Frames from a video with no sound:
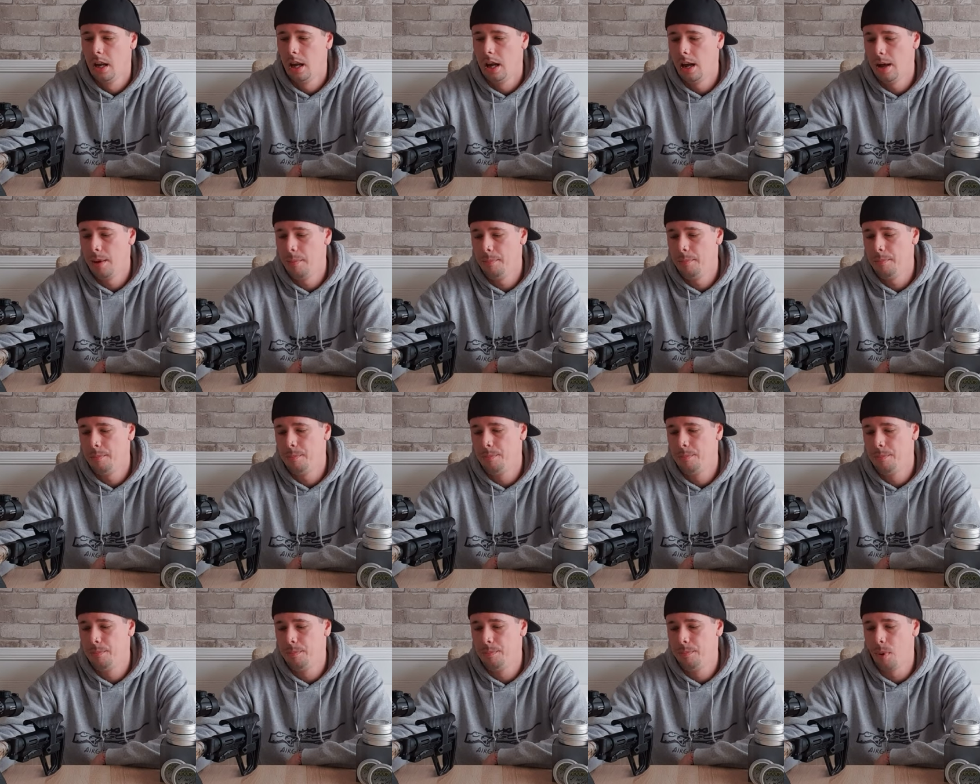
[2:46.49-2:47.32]

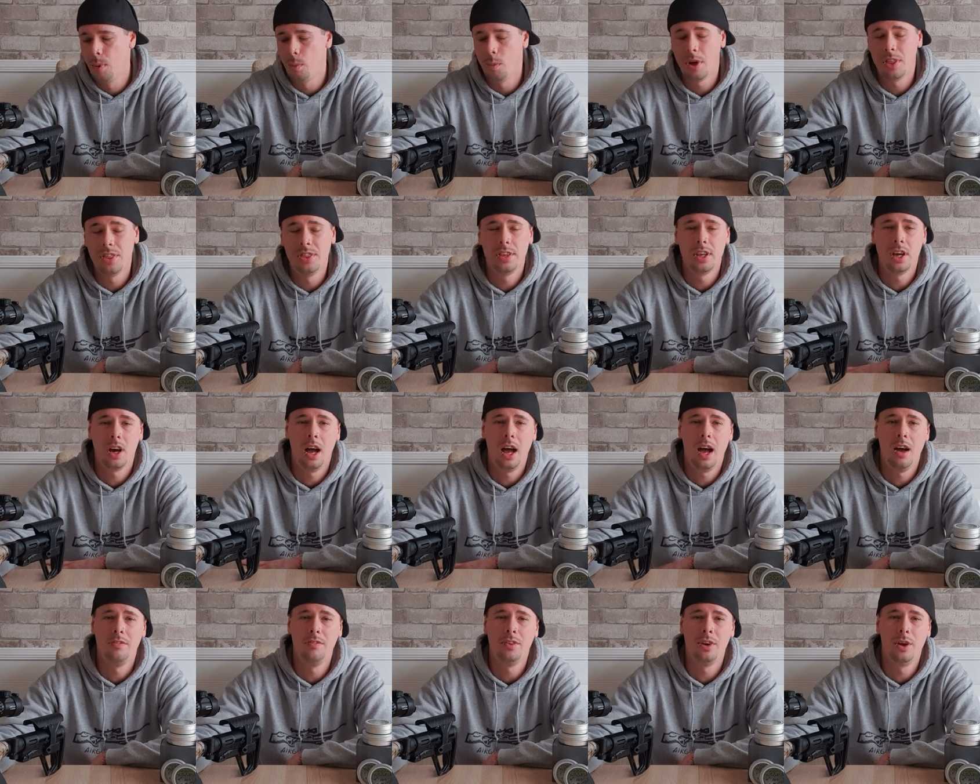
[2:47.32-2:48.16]
But one thing
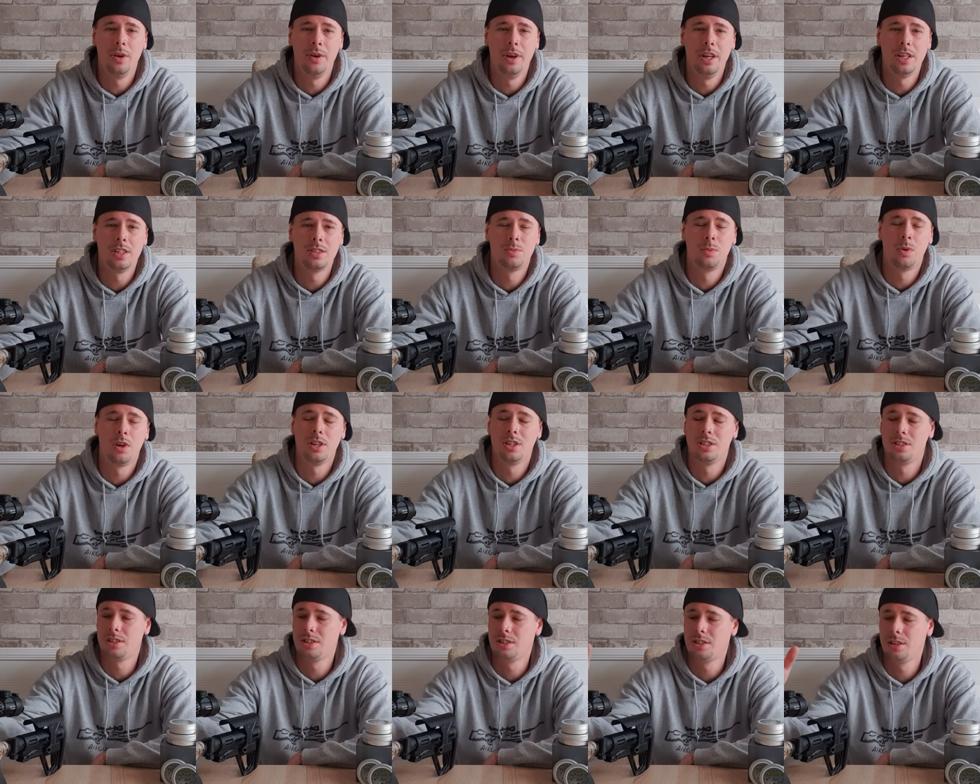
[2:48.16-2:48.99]
I have noticed,
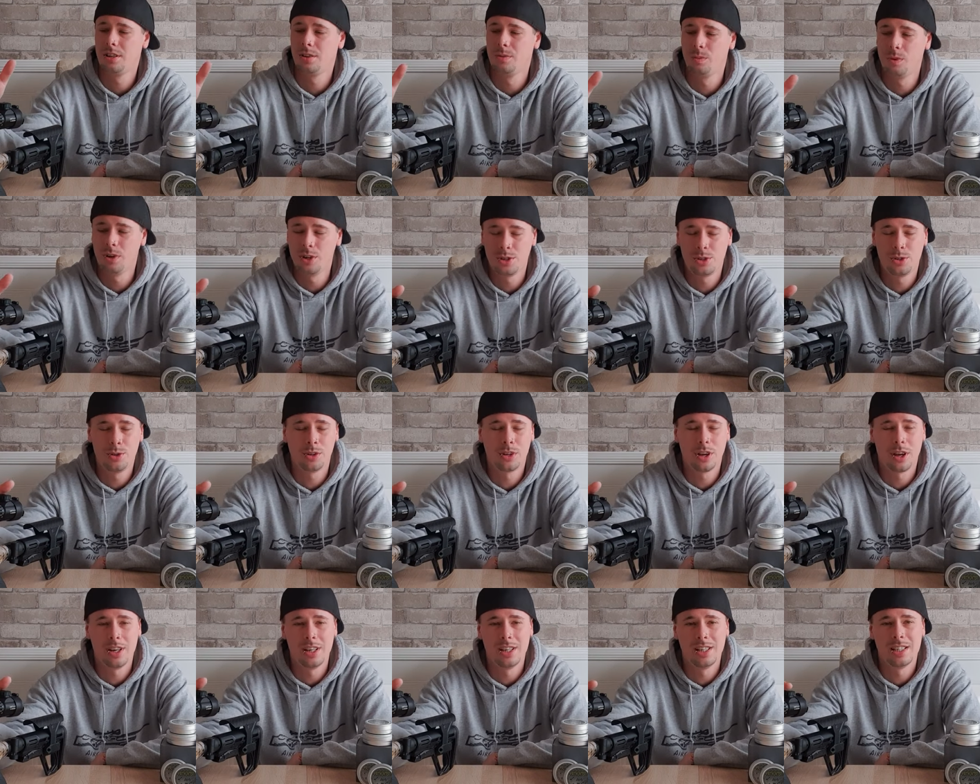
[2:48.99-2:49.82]
once
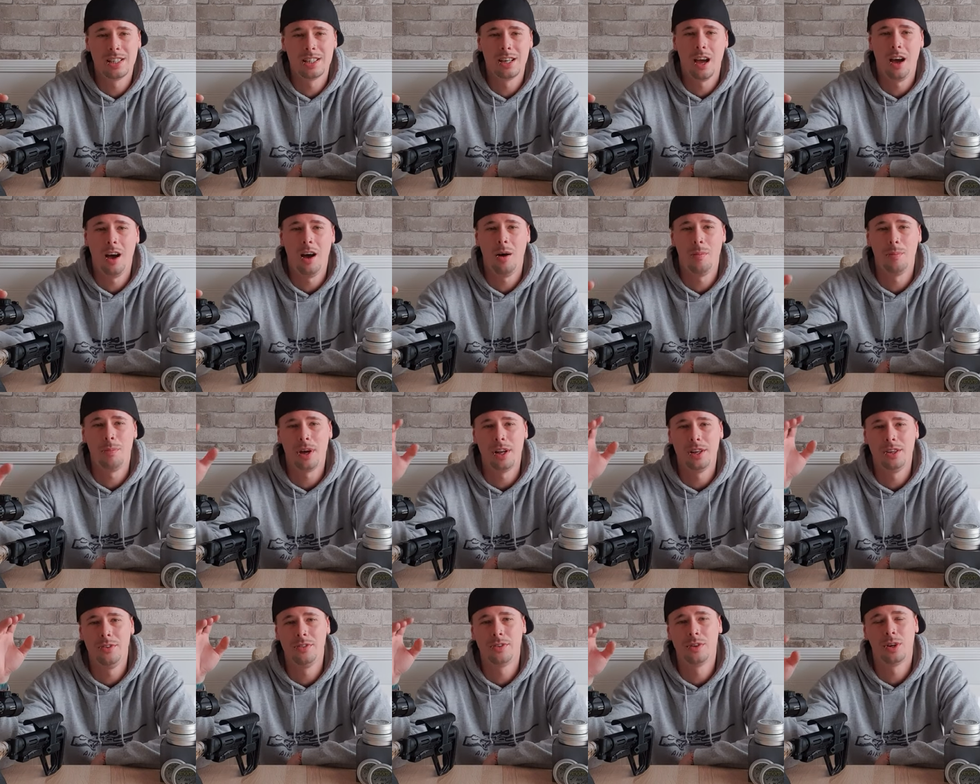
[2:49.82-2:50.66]
your gun is set
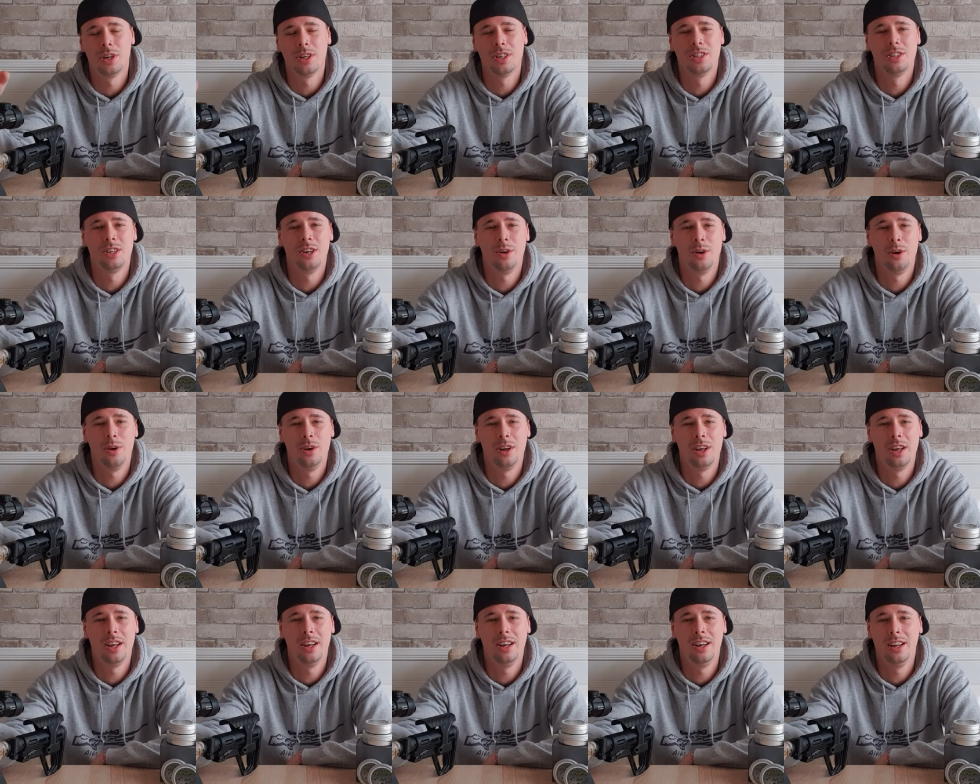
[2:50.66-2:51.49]
up and you've got it
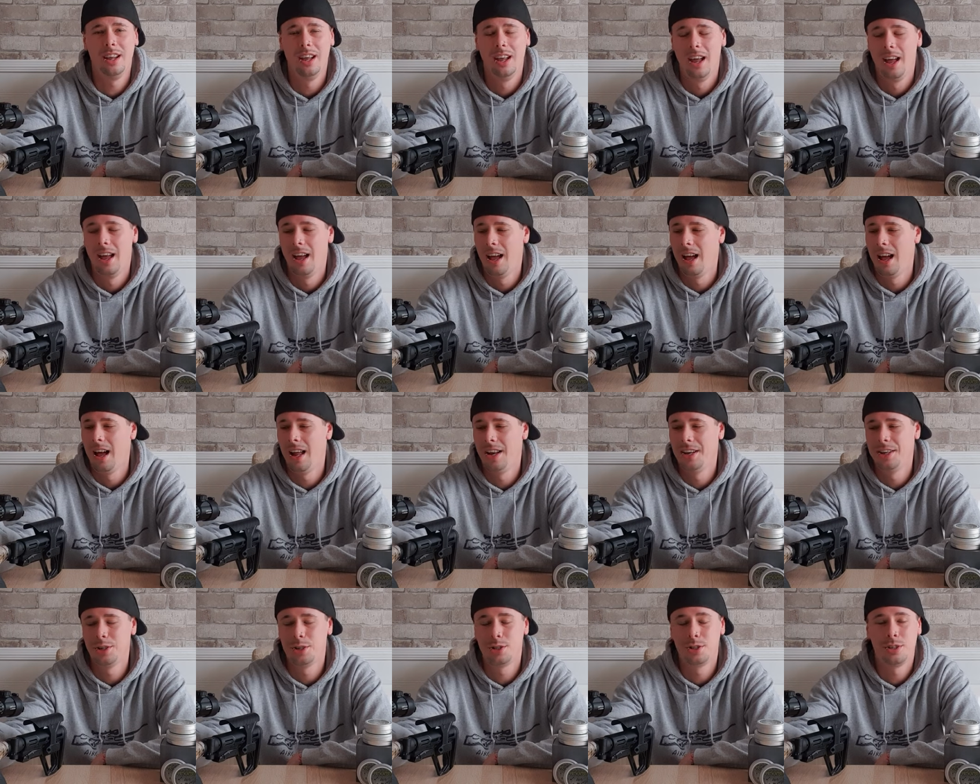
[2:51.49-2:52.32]
zeroed in
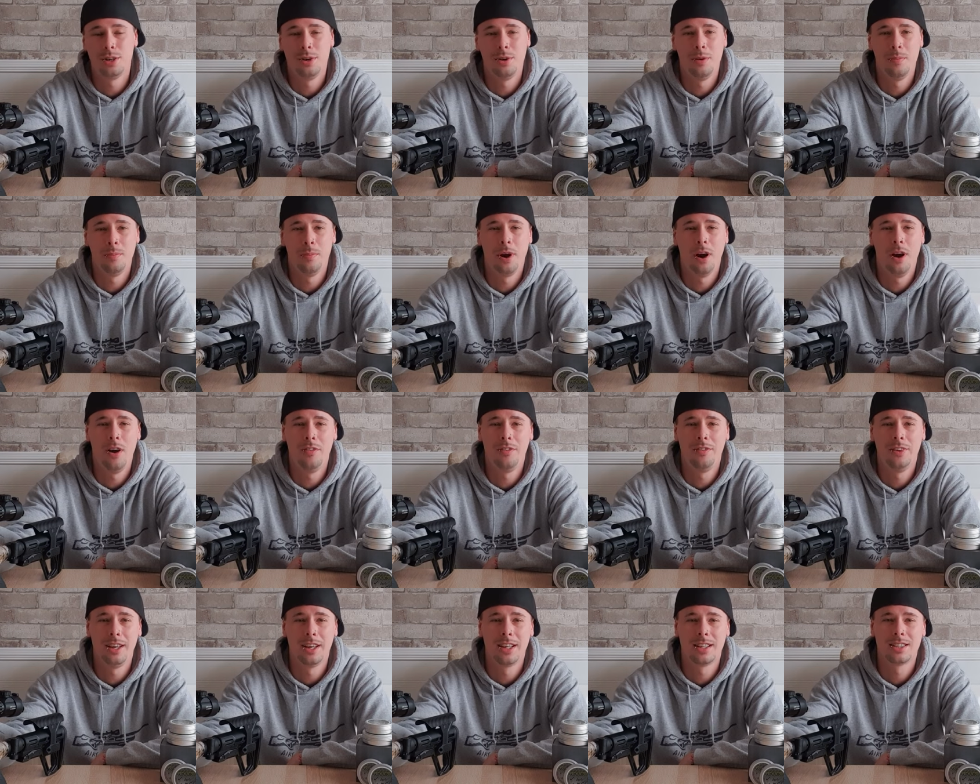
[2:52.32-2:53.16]
and it's shooting
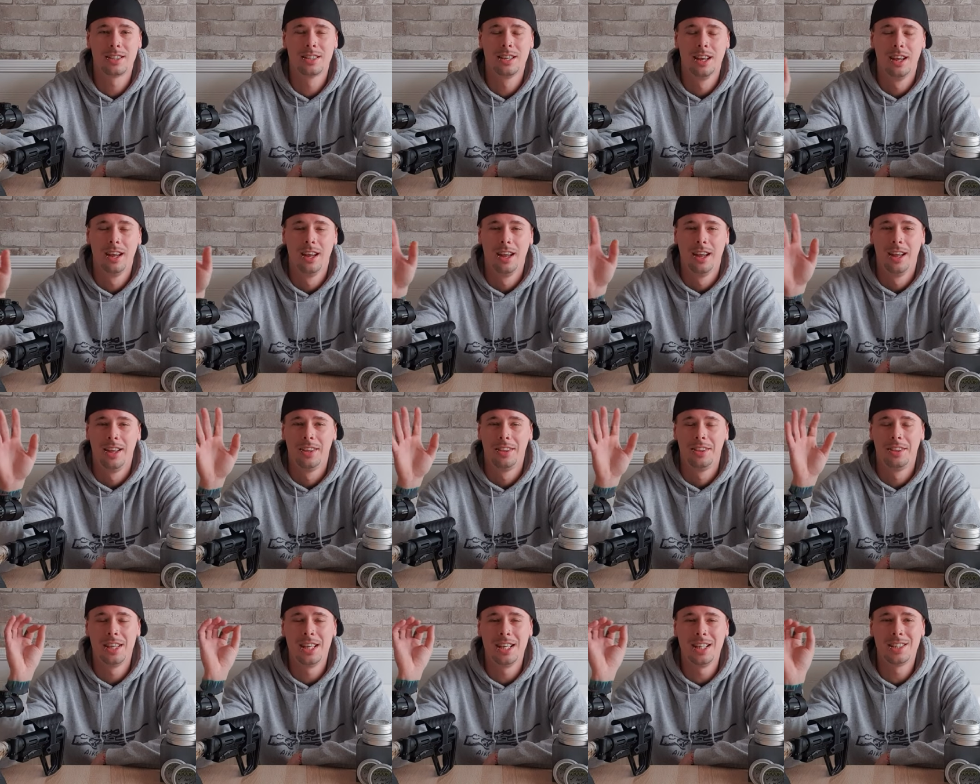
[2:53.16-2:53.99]
perfect,
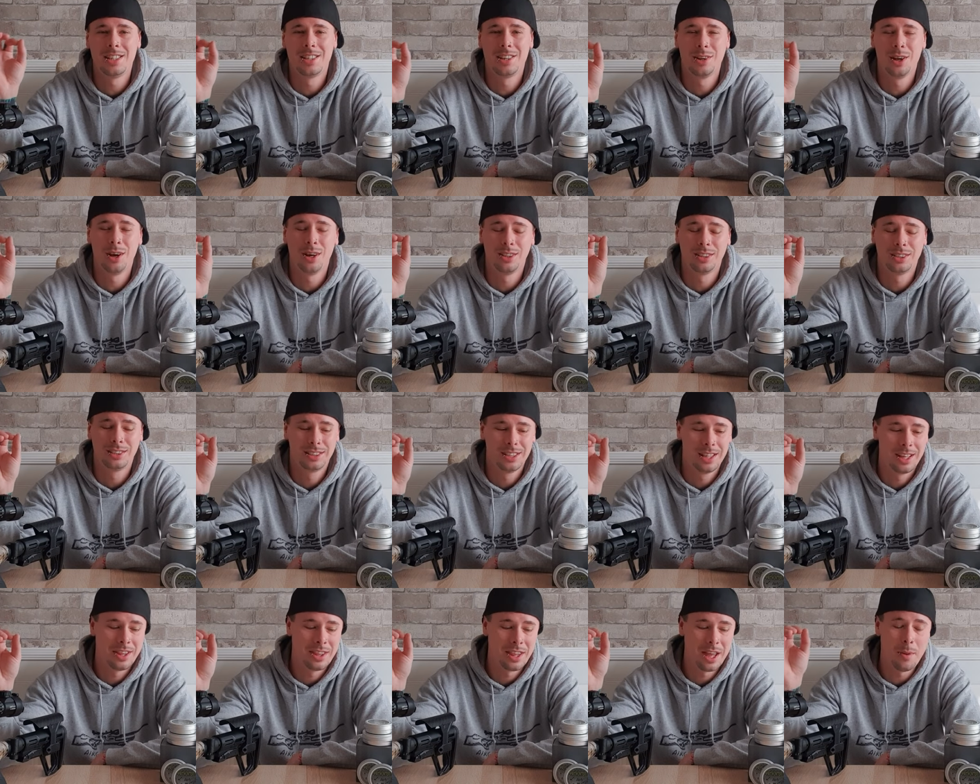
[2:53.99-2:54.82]
these
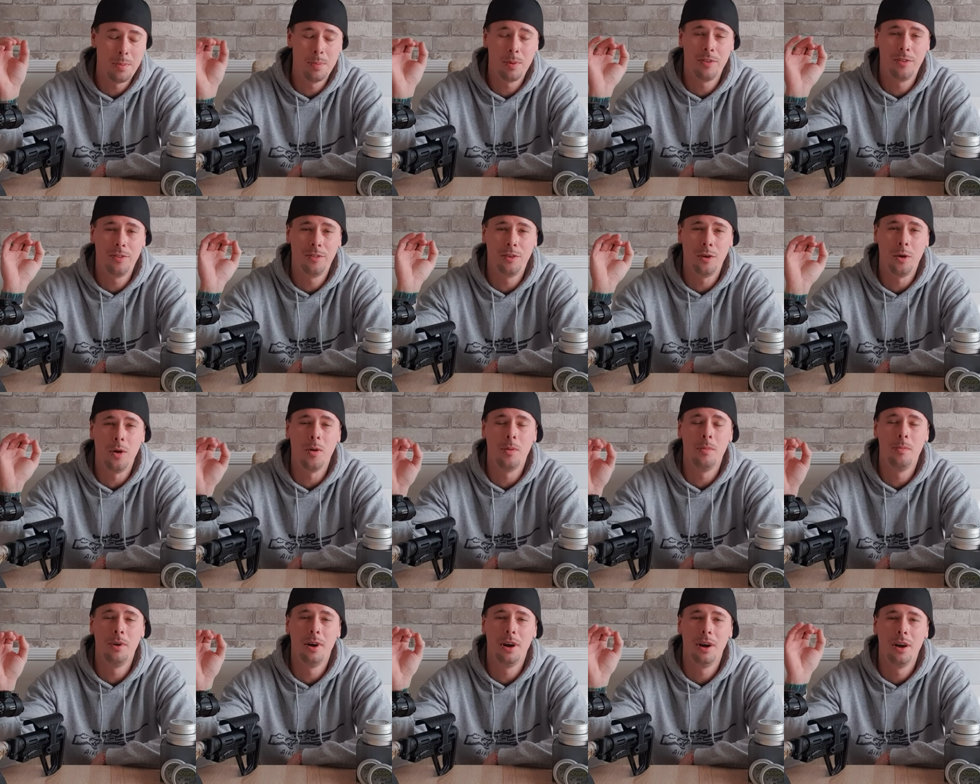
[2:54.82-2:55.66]
slugs, they
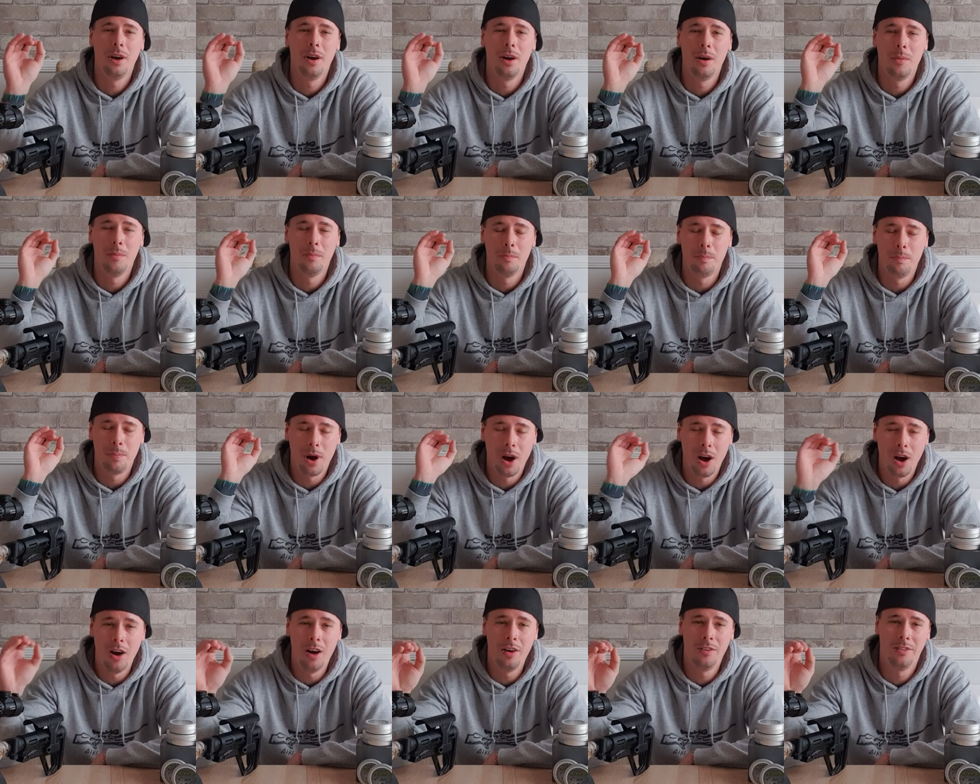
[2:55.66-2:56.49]
perform
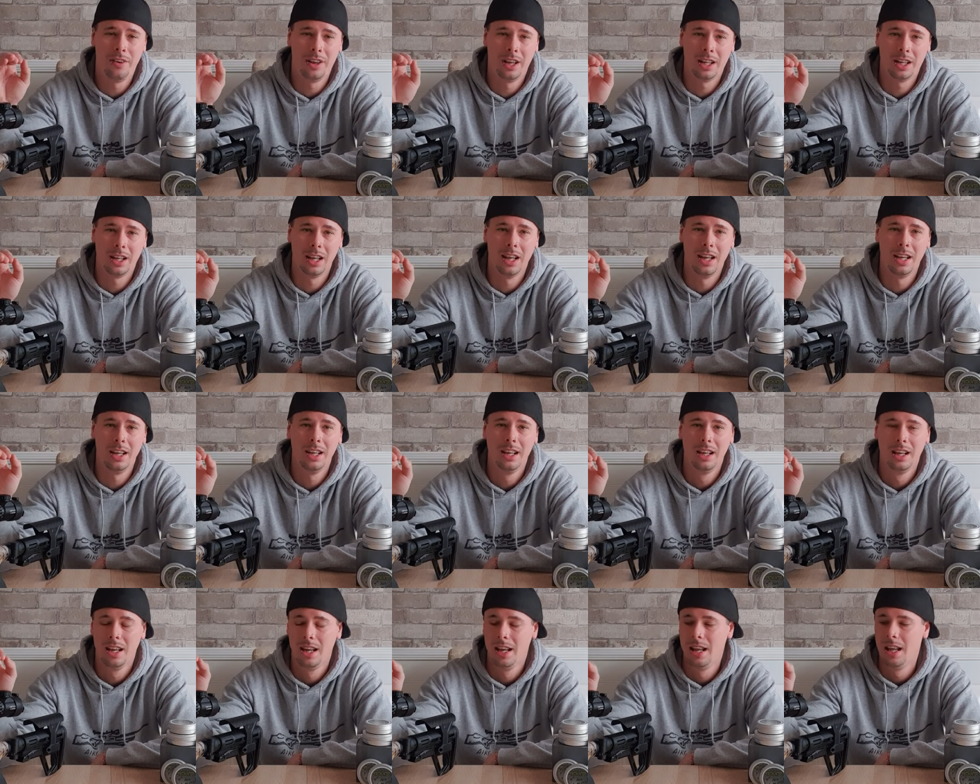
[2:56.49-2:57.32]
perfectly.